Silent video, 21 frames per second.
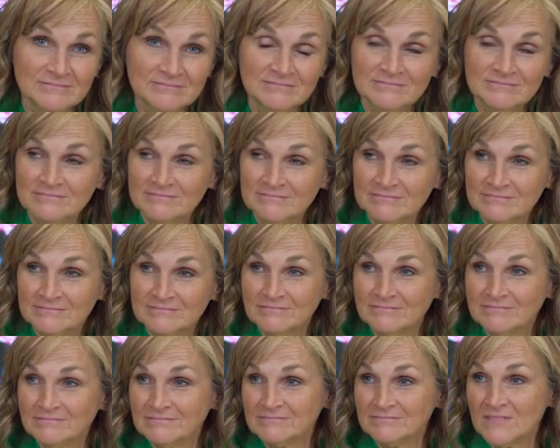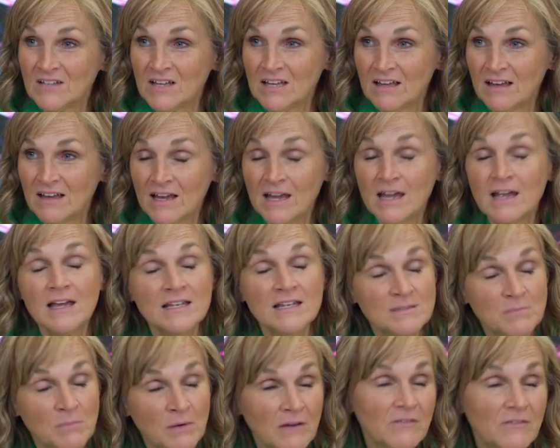he's above average. He
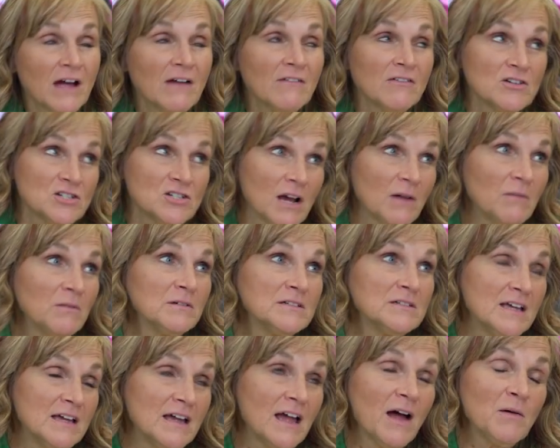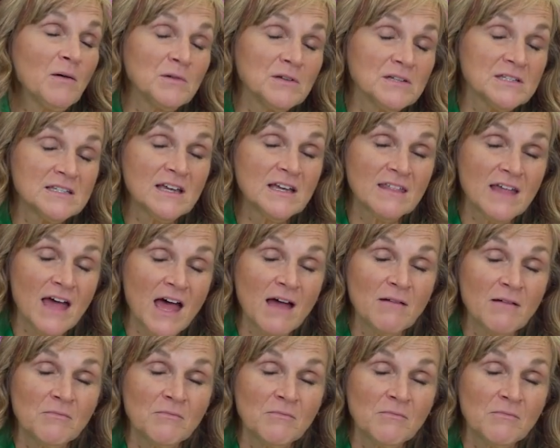is above average. I will say that.